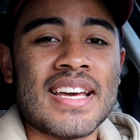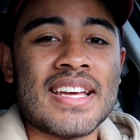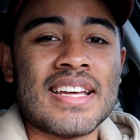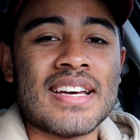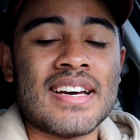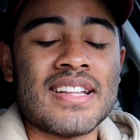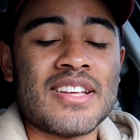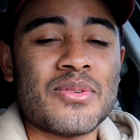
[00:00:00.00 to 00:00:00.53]

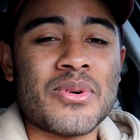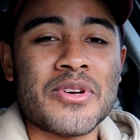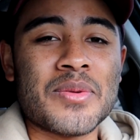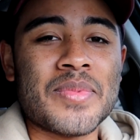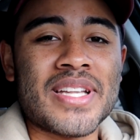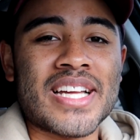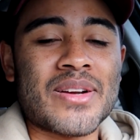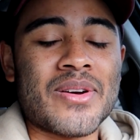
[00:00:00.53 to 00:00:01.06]
They quoted
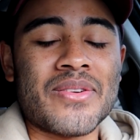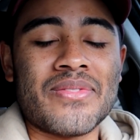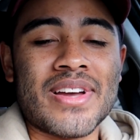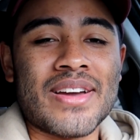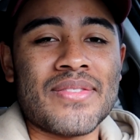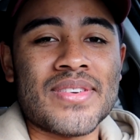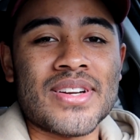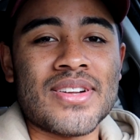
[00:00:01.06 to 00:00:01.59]
me around
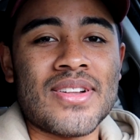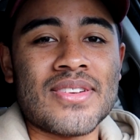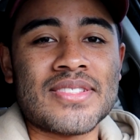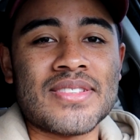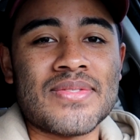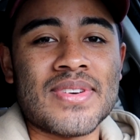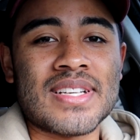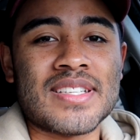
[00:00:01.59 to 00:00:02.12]
$500
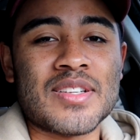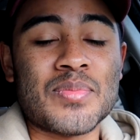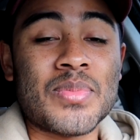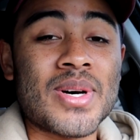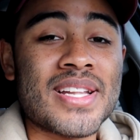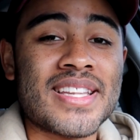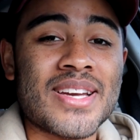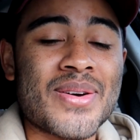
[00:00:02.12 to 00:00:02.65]
to fix it,
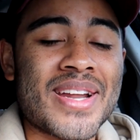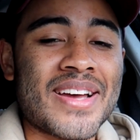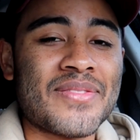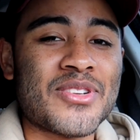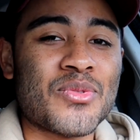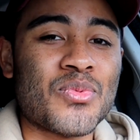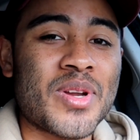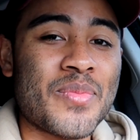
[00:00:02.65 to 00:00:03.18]
but they would have
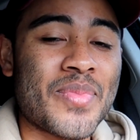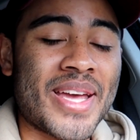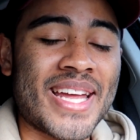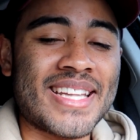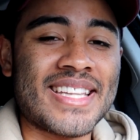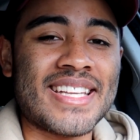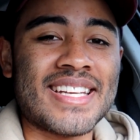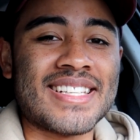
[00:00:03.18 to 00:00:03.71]
to
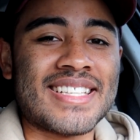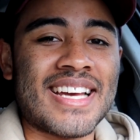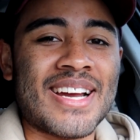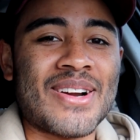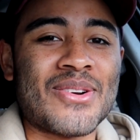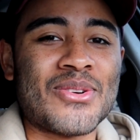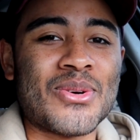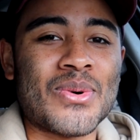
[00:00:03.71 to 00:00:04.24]
repaint the
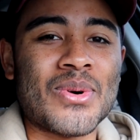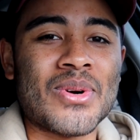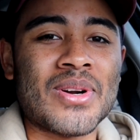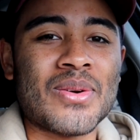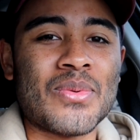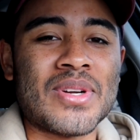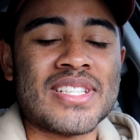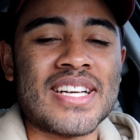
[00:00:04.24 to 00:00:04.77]
entire
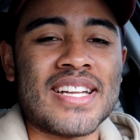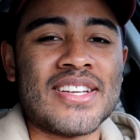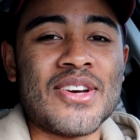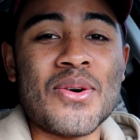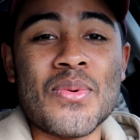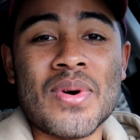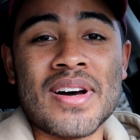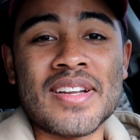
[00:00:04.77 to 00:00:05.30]
door, which I
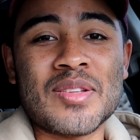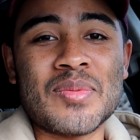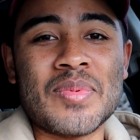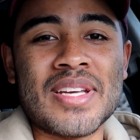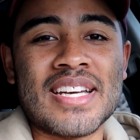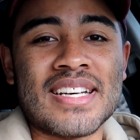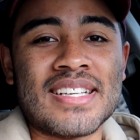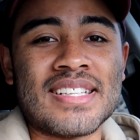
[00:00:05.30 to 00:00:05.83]
don't want
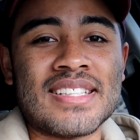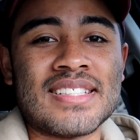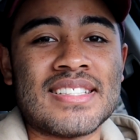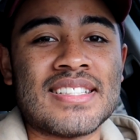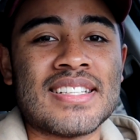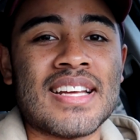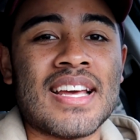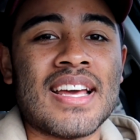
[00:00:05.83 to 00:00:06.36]

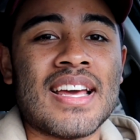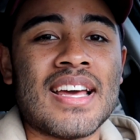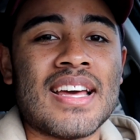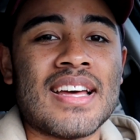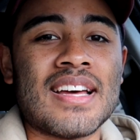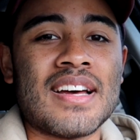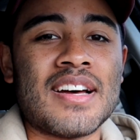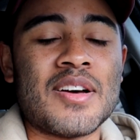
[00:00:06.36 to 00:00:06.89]
because
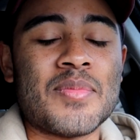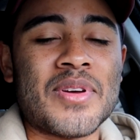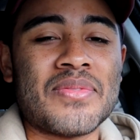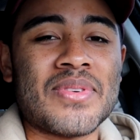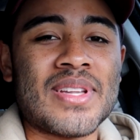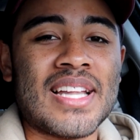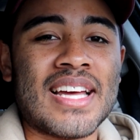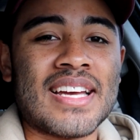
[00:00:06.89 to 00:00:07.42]
I
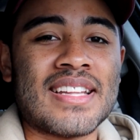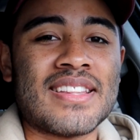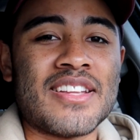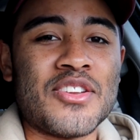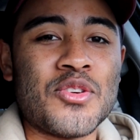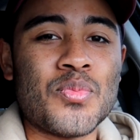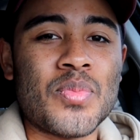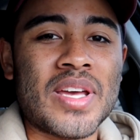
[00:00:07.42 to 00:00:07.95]
feel like the
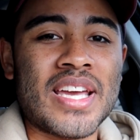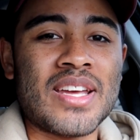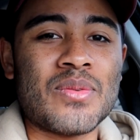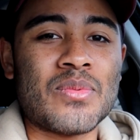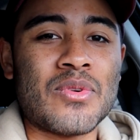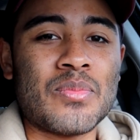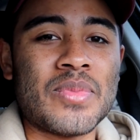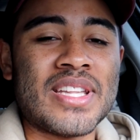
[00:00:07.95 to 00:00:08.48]
new
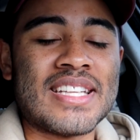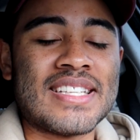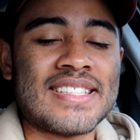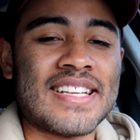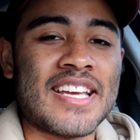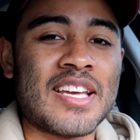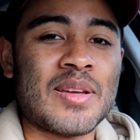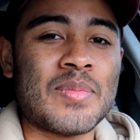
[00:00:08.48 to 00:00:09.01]
paint won't be the
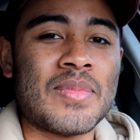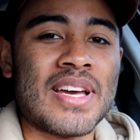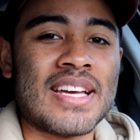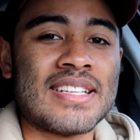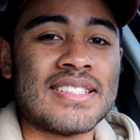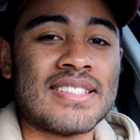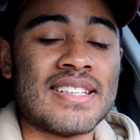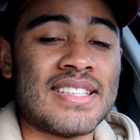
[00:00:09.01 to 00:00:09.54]
same
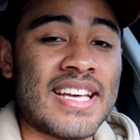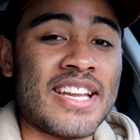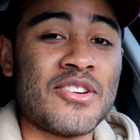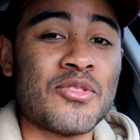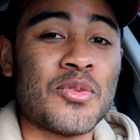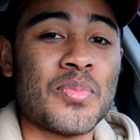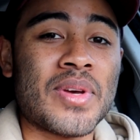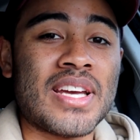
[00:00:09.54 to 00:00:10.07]
as the
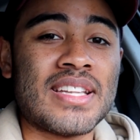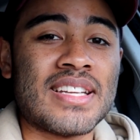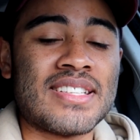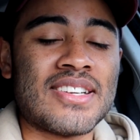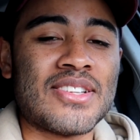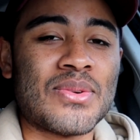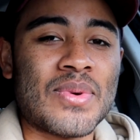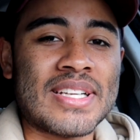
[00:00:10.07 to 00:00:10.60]
10-year-old paint
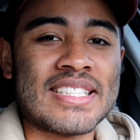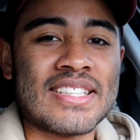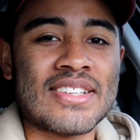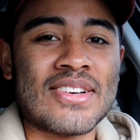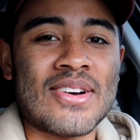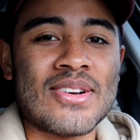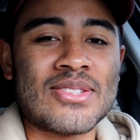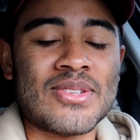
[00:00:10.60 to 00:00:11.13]
that's on the rest of the
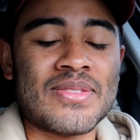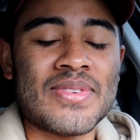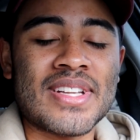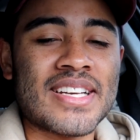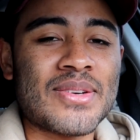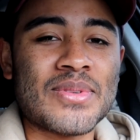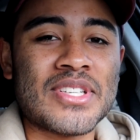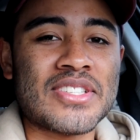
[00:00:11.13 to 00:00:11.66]
car, so I feel
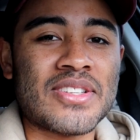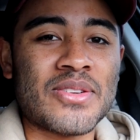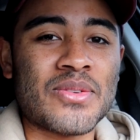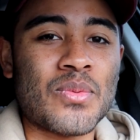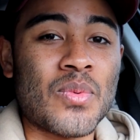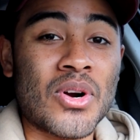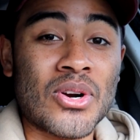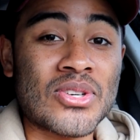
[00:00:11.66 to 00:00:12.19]
like it would just look
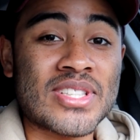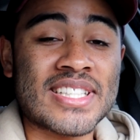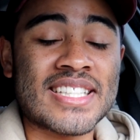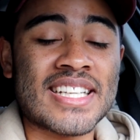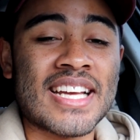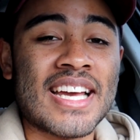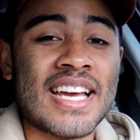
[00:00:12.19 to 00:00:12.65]
worse.